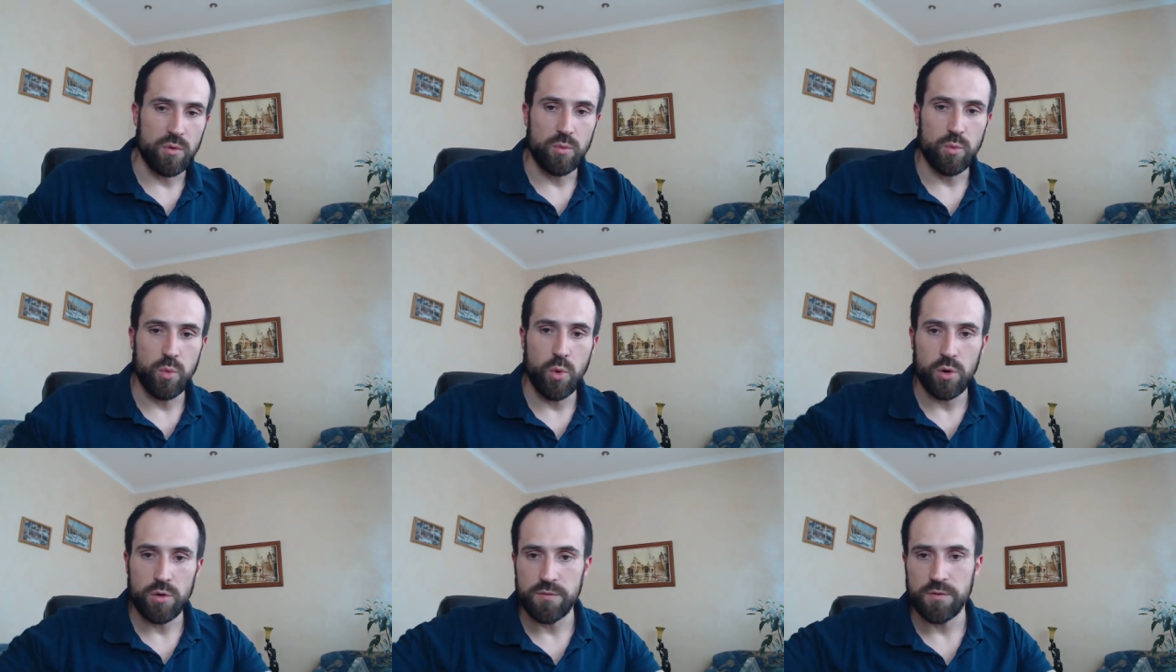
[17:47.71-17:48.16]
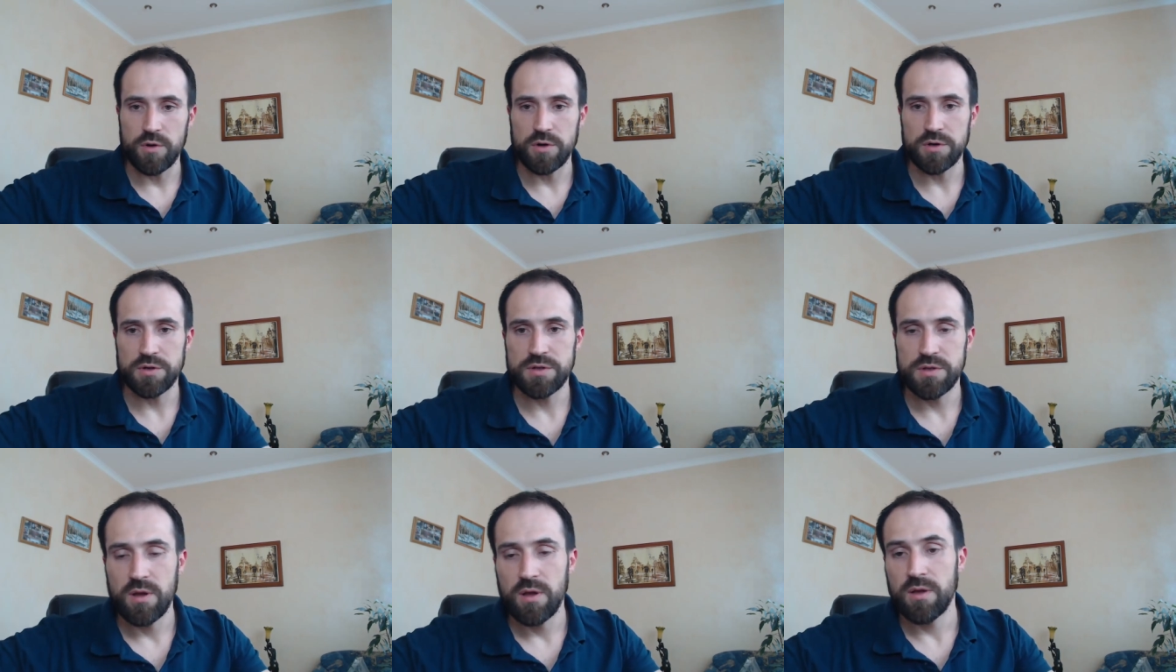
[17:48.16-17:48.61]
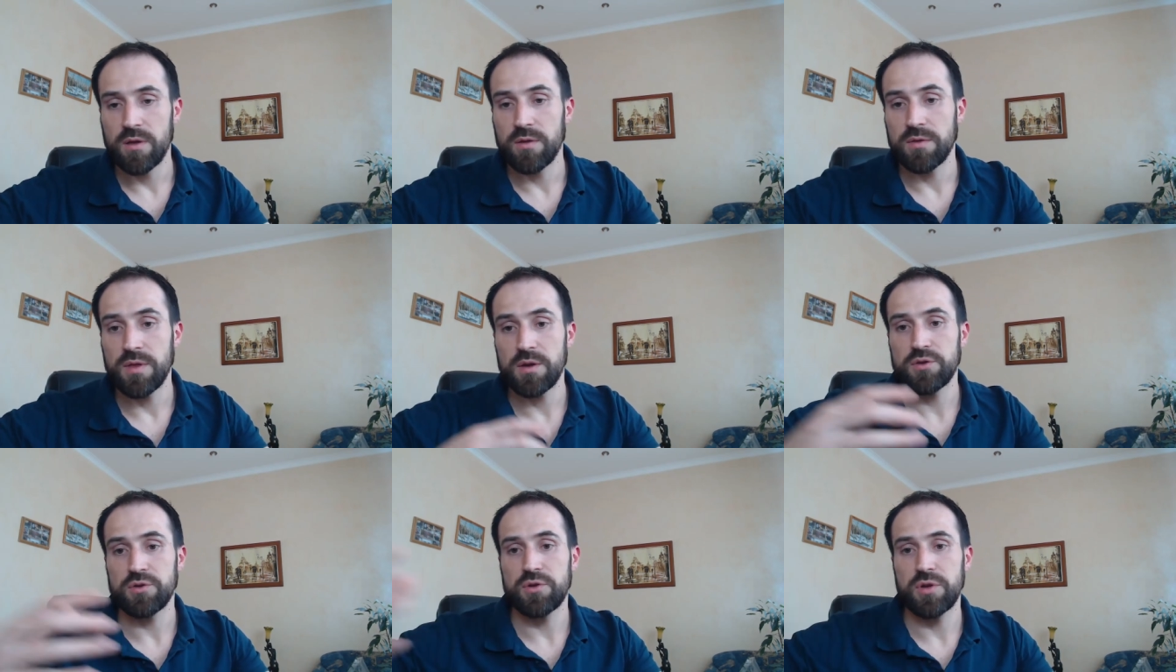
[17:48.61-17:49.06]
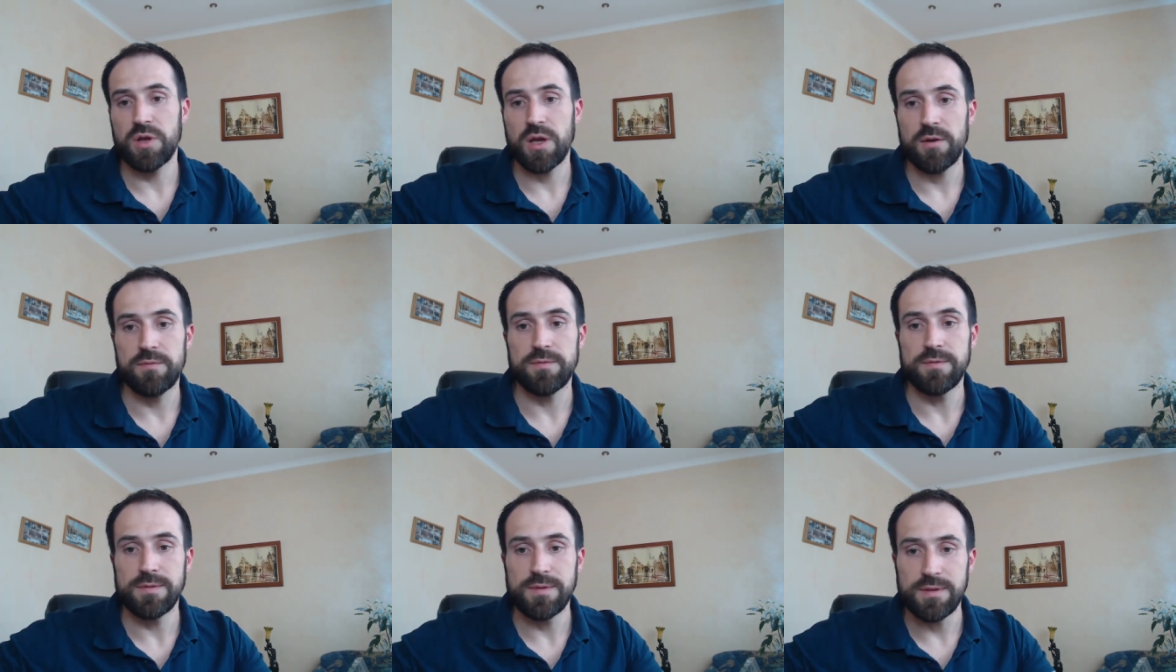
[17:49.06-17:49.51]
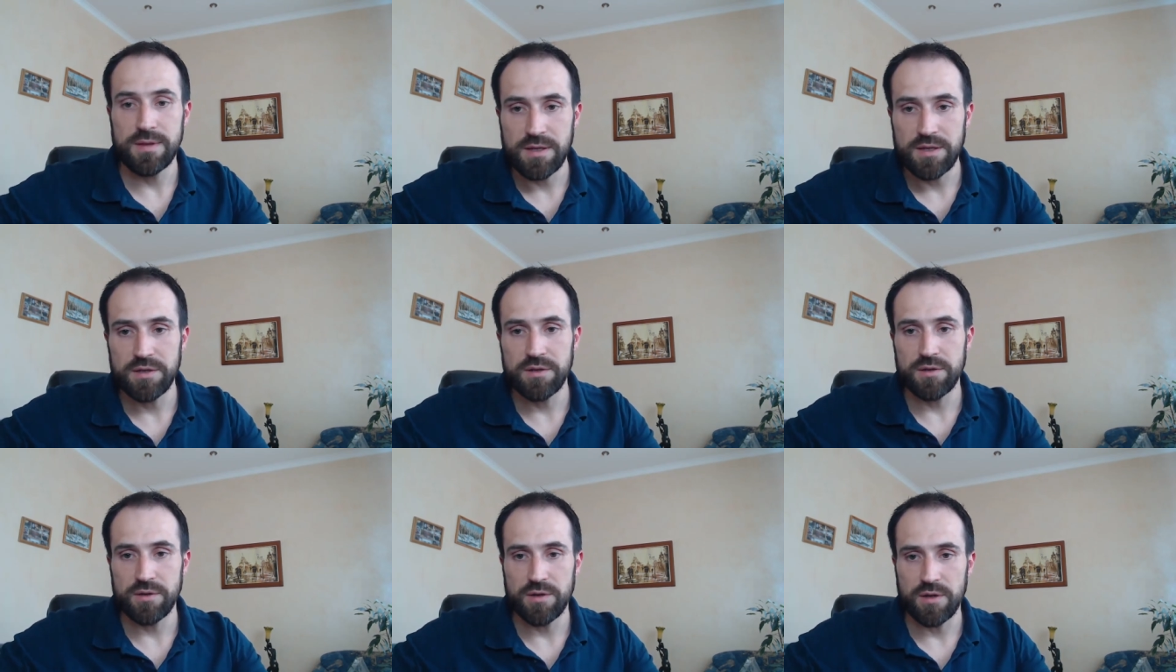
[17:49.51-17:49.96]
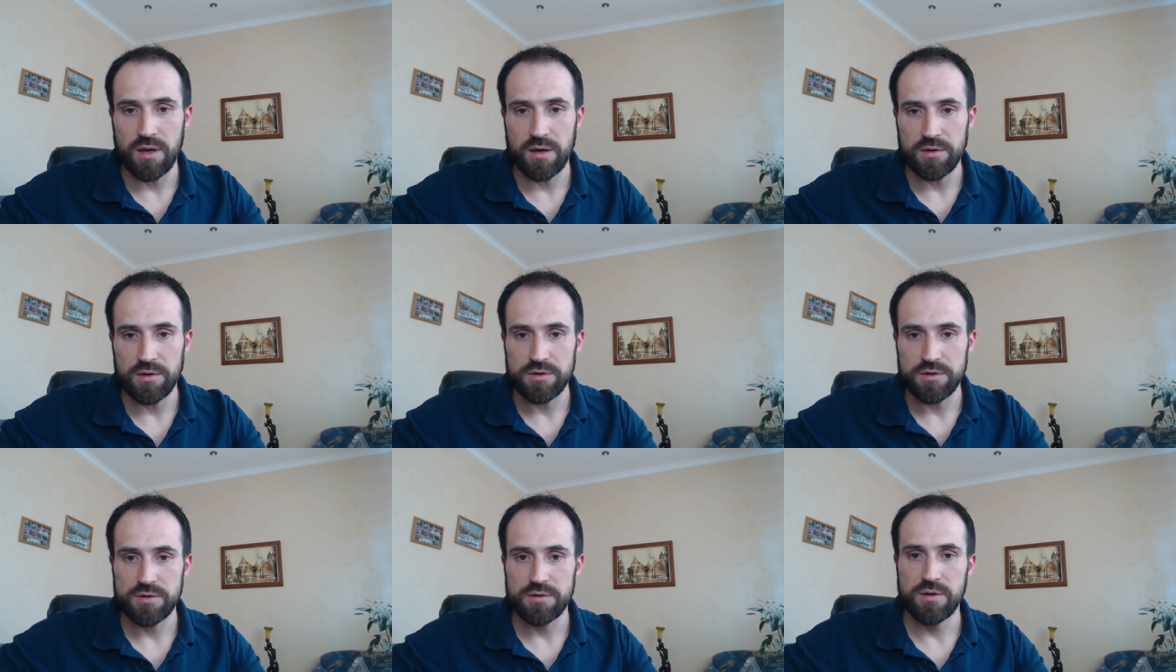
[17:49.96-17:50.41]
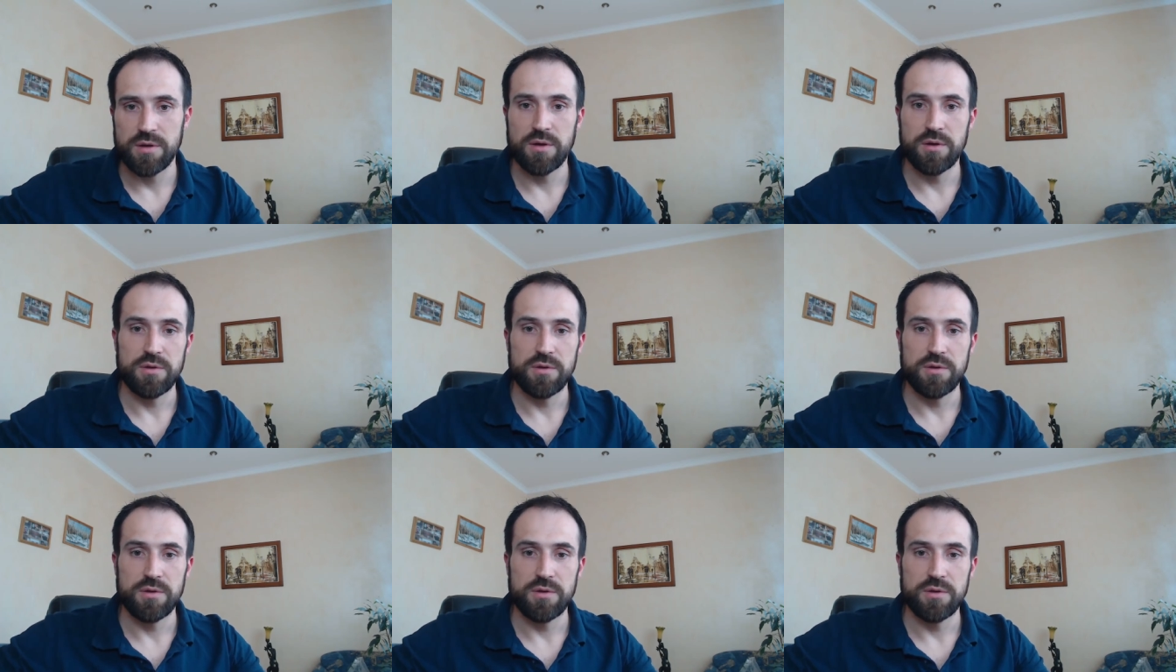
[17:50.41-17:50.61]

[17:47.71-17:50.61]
workforce, they should have leading indicators.